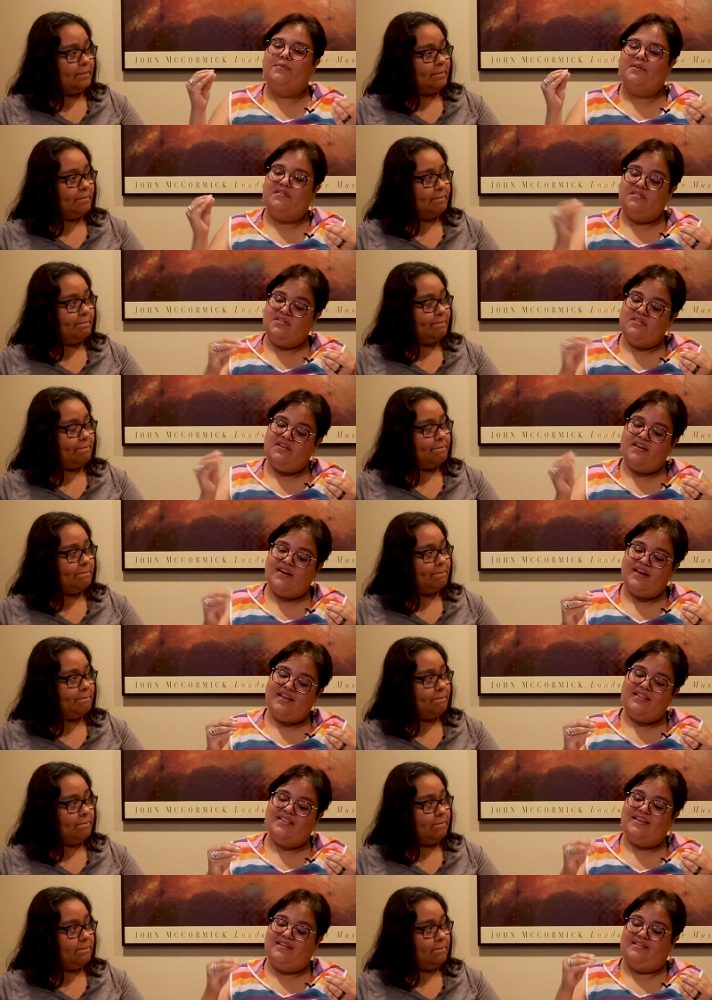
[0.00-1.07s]
Speaker 1: put into your
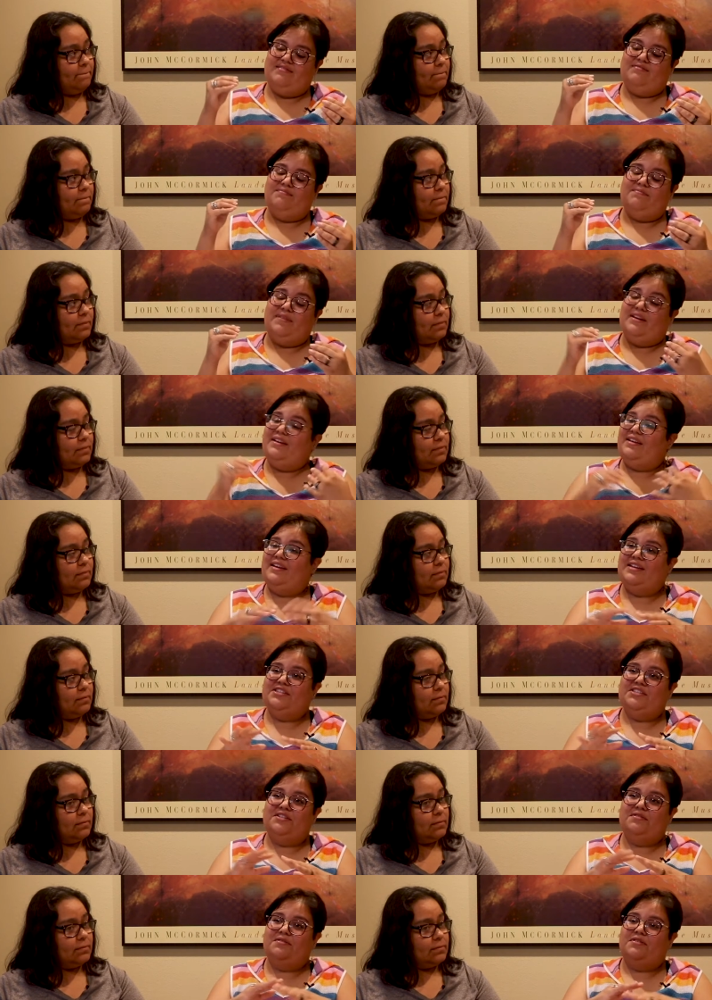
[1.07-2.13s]
head that
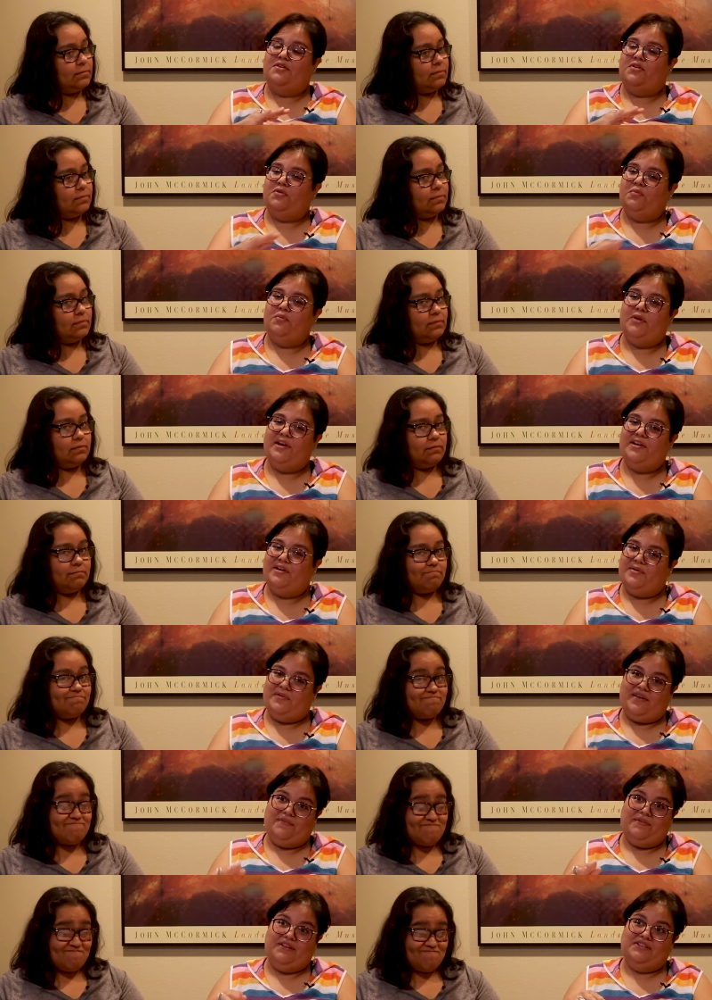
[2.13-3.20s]
medication, no bueno.
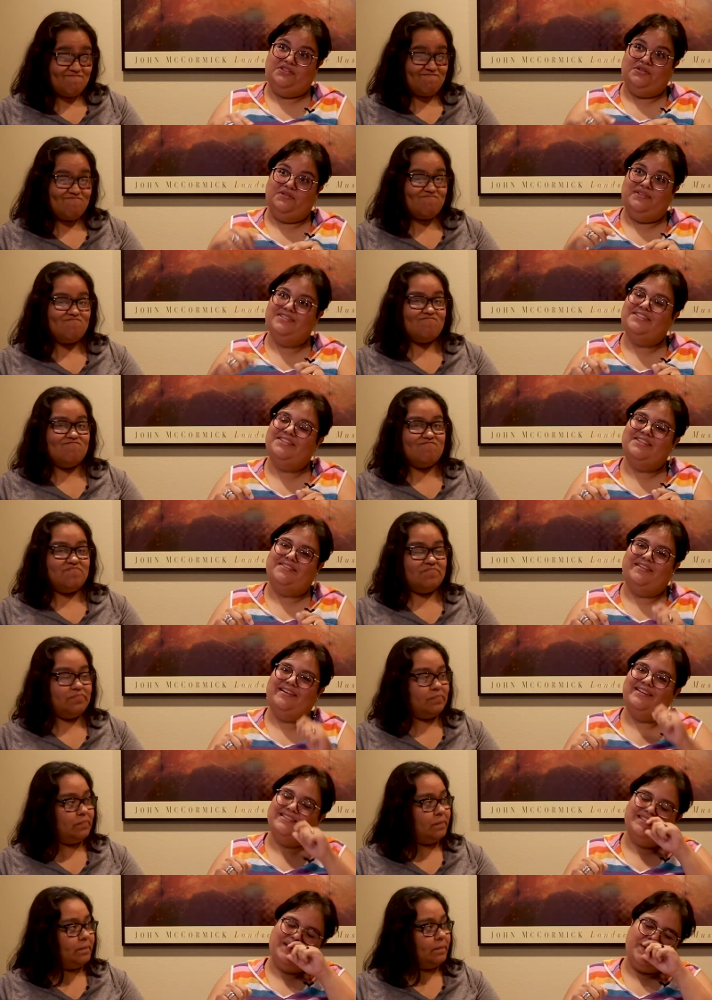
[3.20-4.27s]
That means you're legit
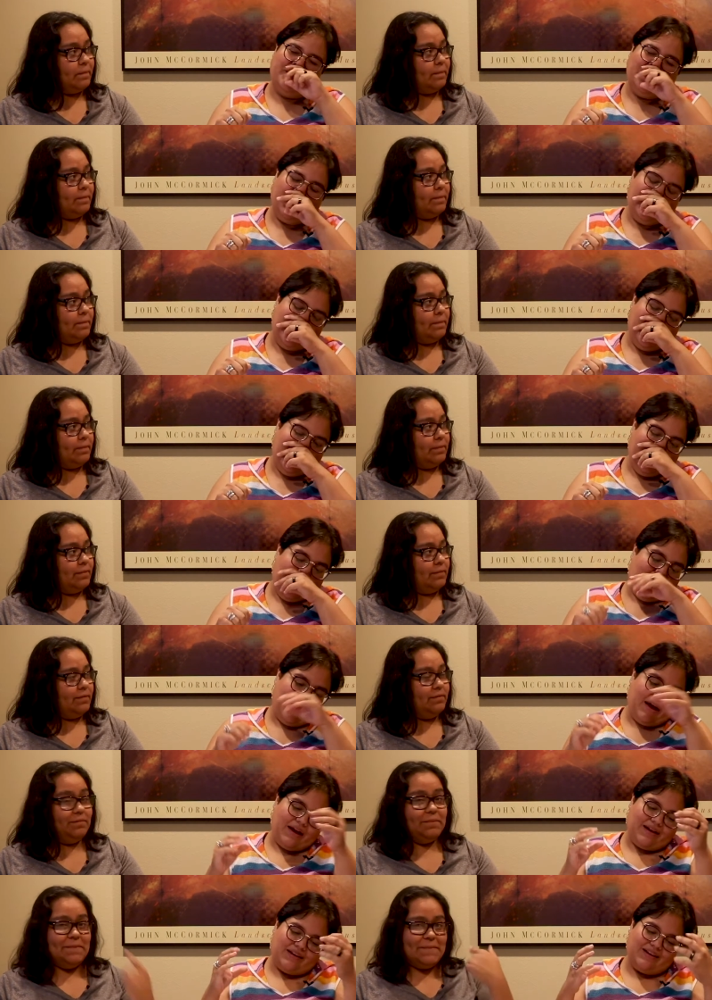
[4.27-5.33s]
crazy.
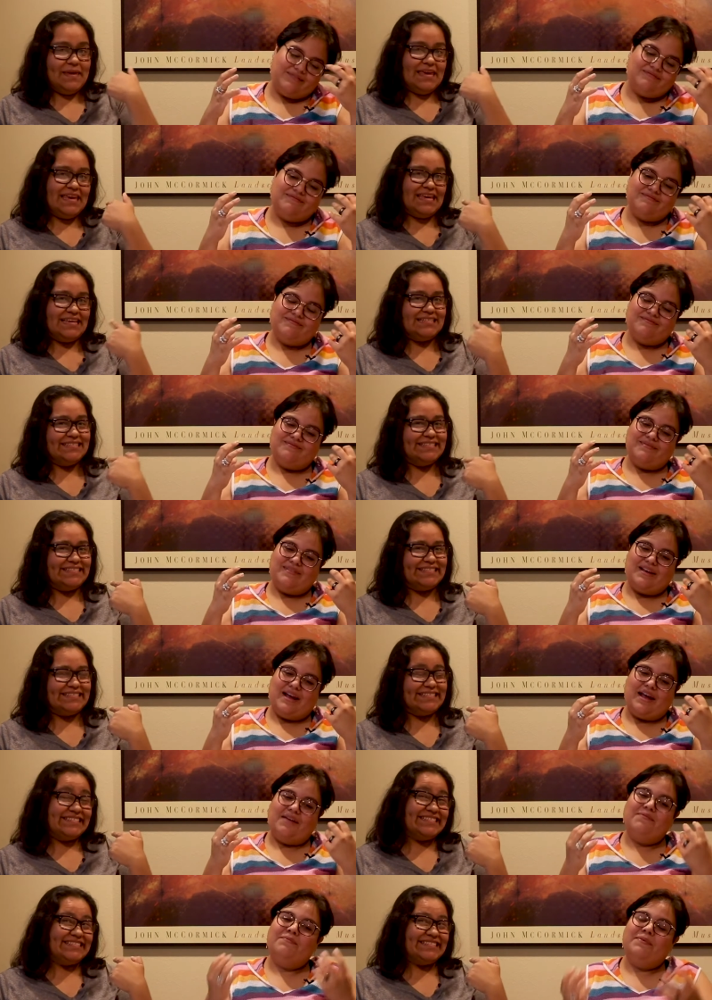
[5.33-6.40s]
I,
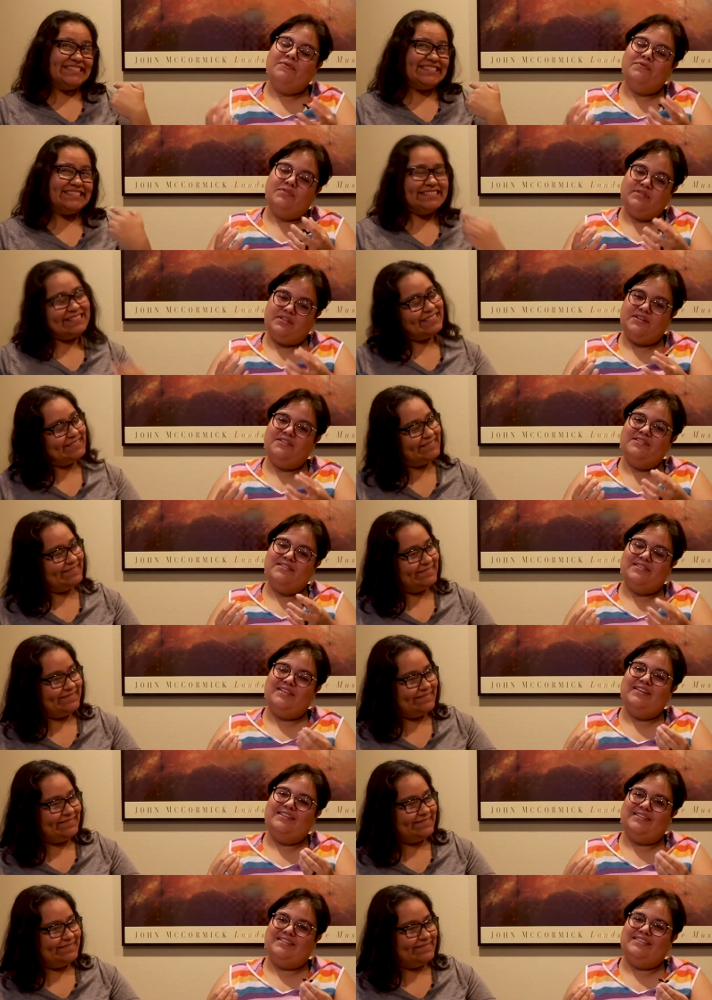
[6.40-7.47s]
I've been
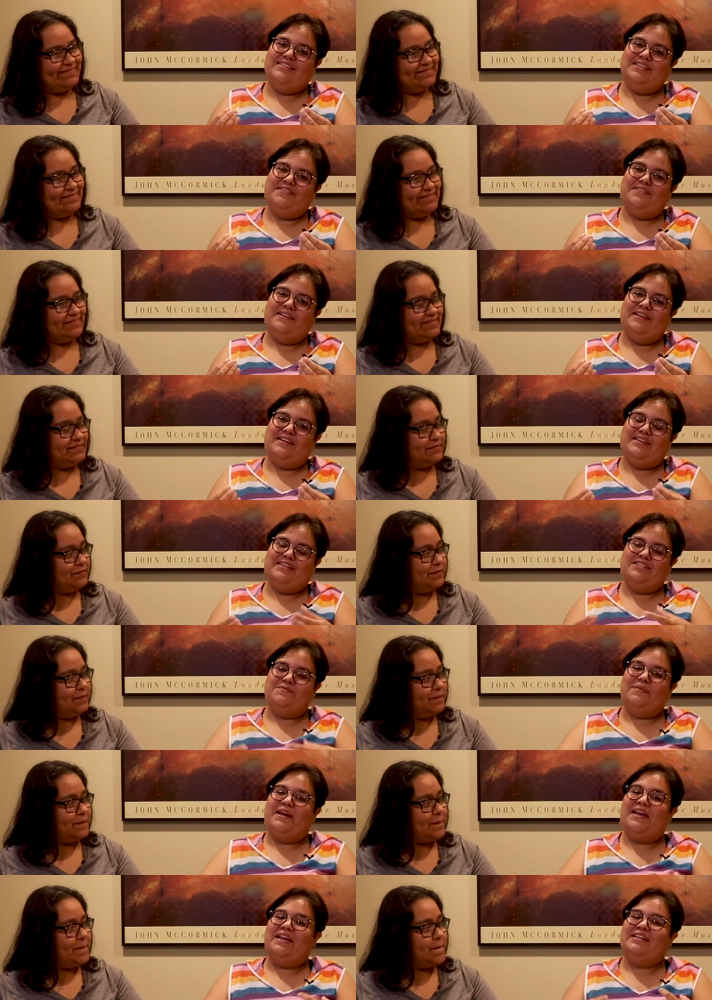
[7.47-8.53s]
seriously considering it because
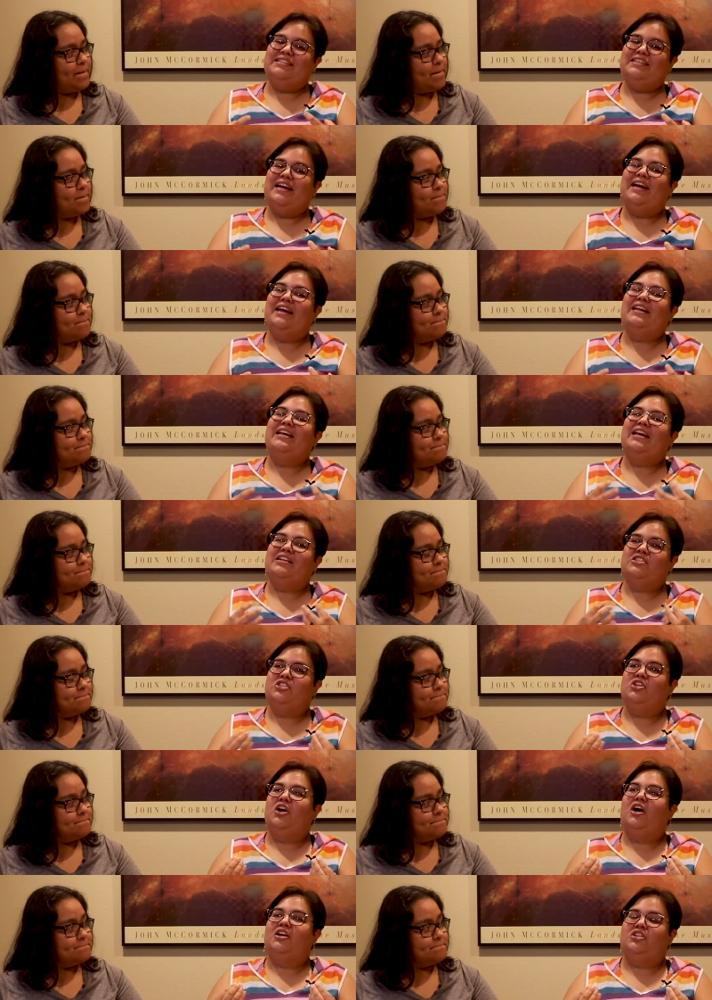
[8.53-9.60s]
my anxiety has
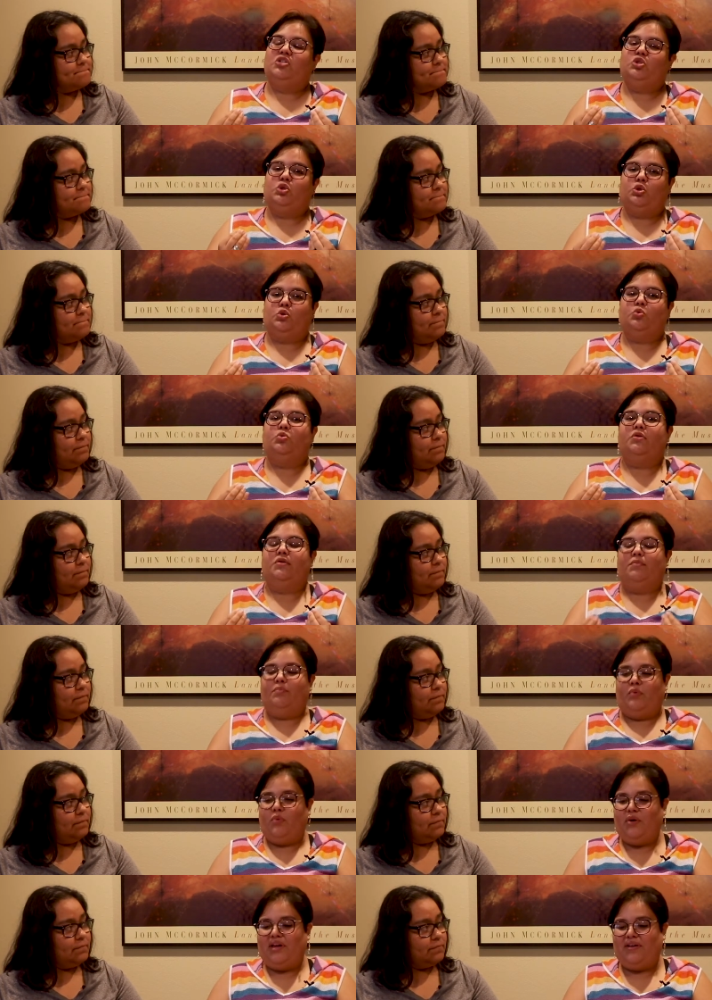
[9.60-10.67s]
gotten to the
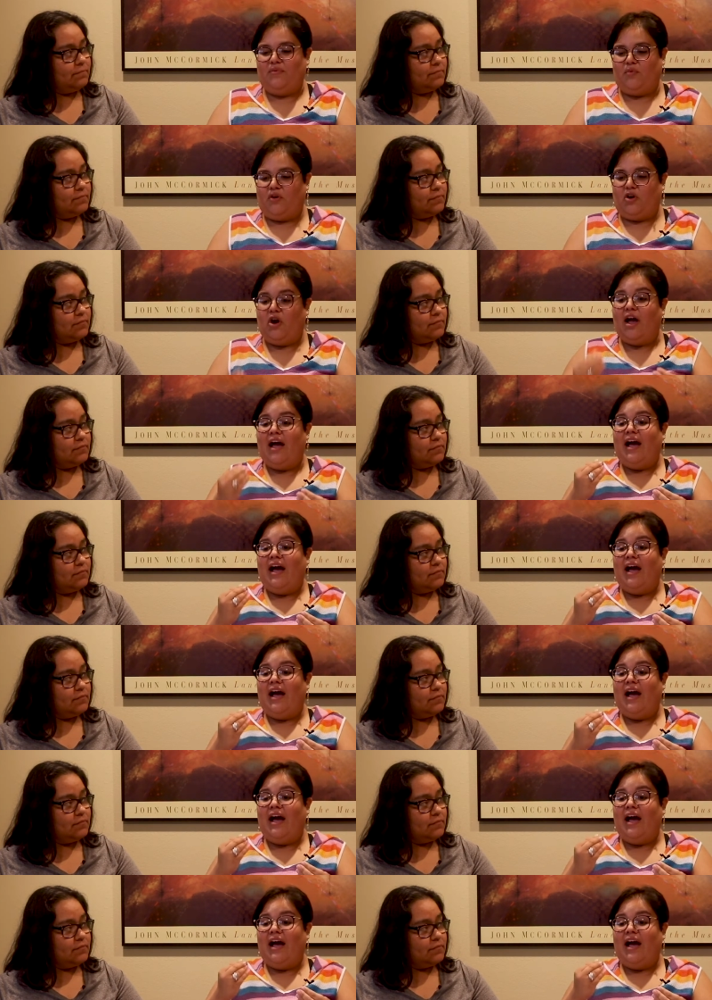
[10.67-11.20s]
point where